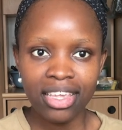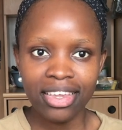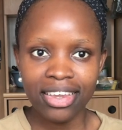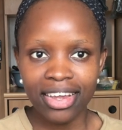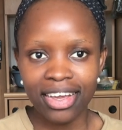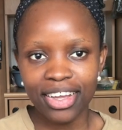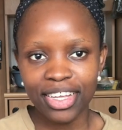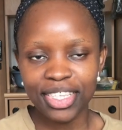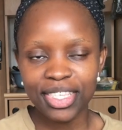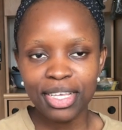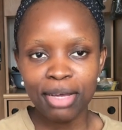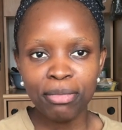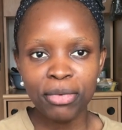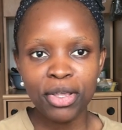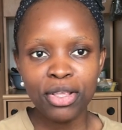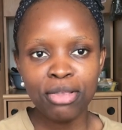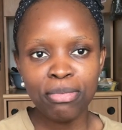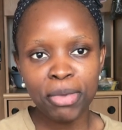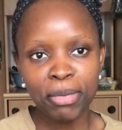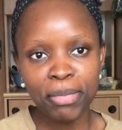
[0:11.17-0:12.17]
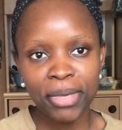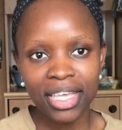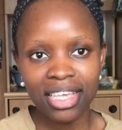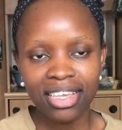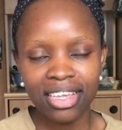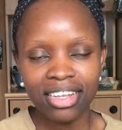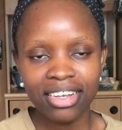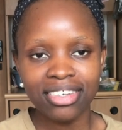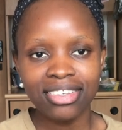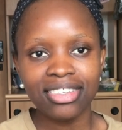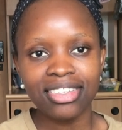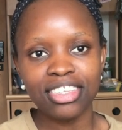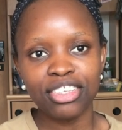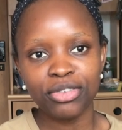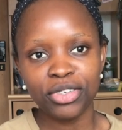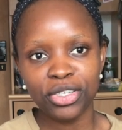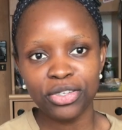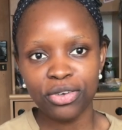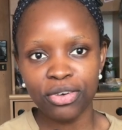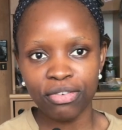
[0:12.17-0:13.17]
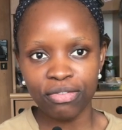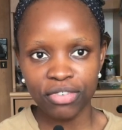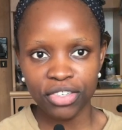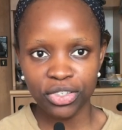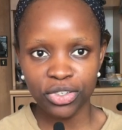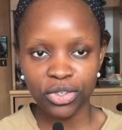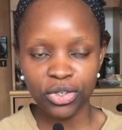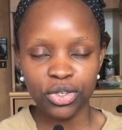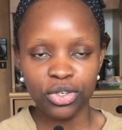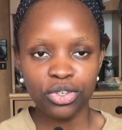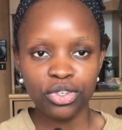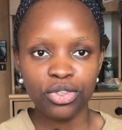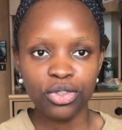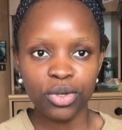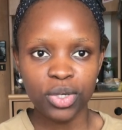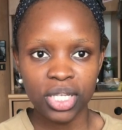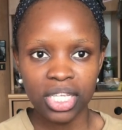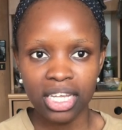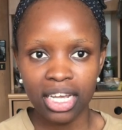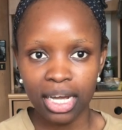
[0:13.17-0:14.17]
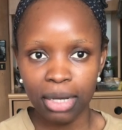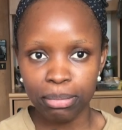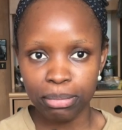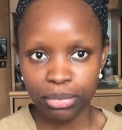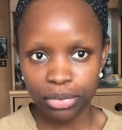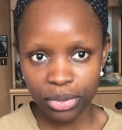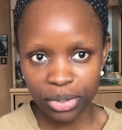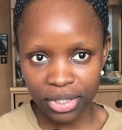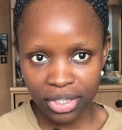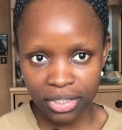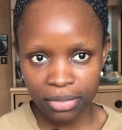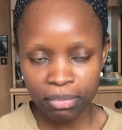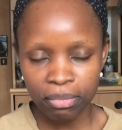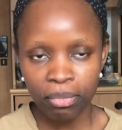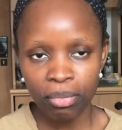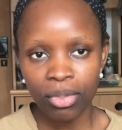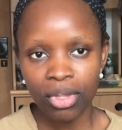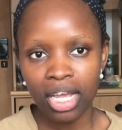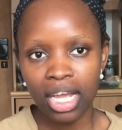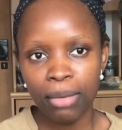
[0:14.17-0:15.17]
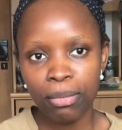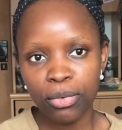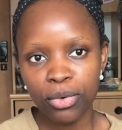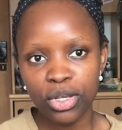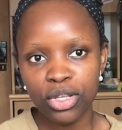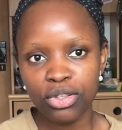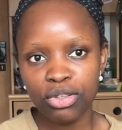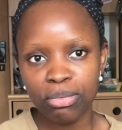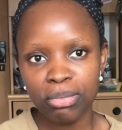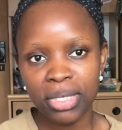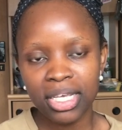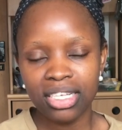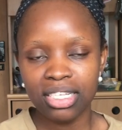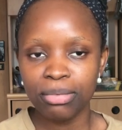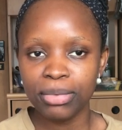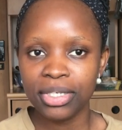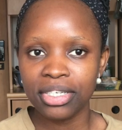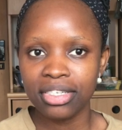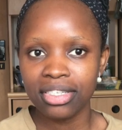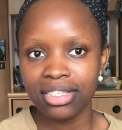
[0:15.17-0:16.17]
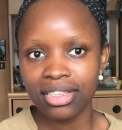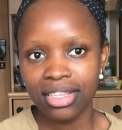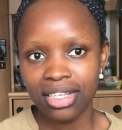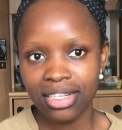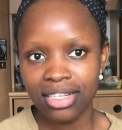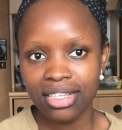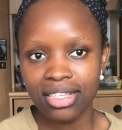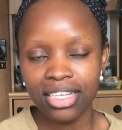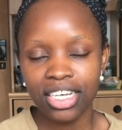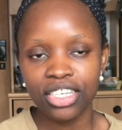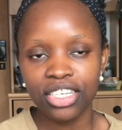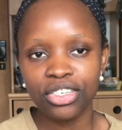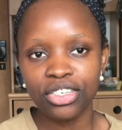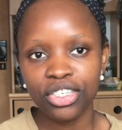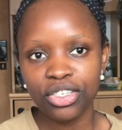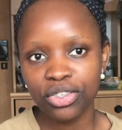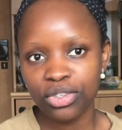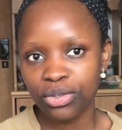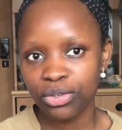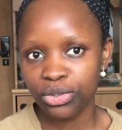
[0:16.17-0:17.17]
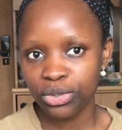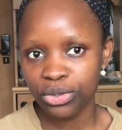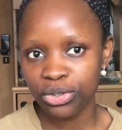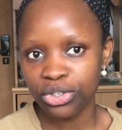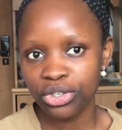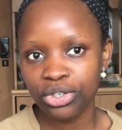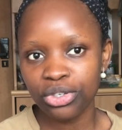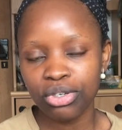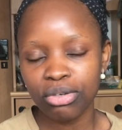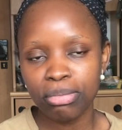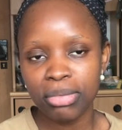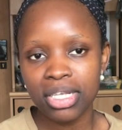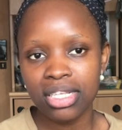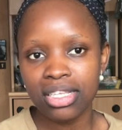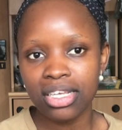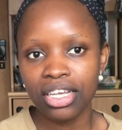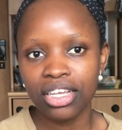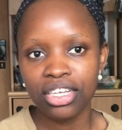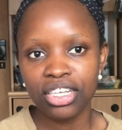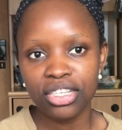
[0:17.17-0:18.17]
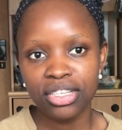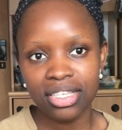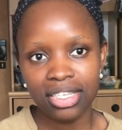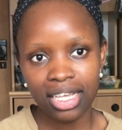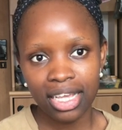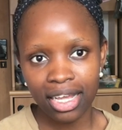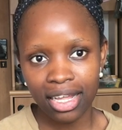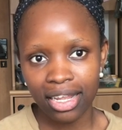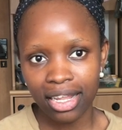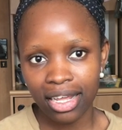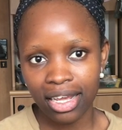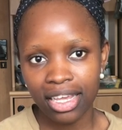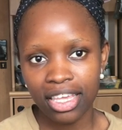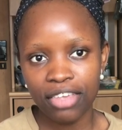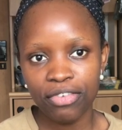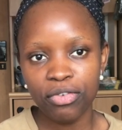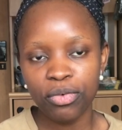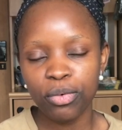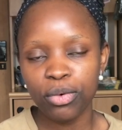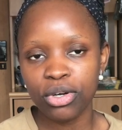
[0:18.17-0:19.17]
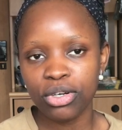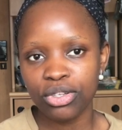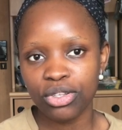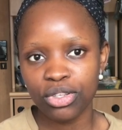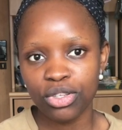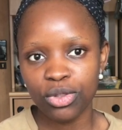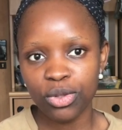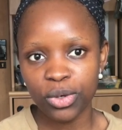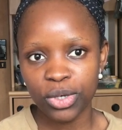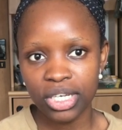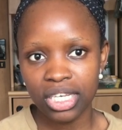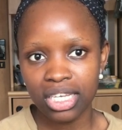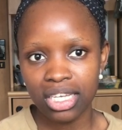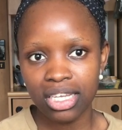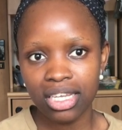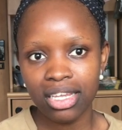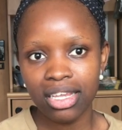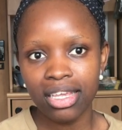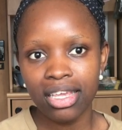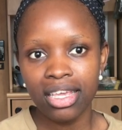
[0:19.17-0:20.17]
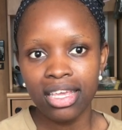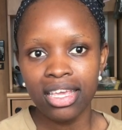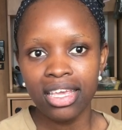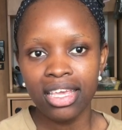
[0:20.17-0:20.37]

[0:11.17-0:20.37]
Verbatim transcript: Yeah, so I'm going to be making a series of video on study abroad. I'm going to be explaining the things that you need to do, the documents that you need to gather if you want to study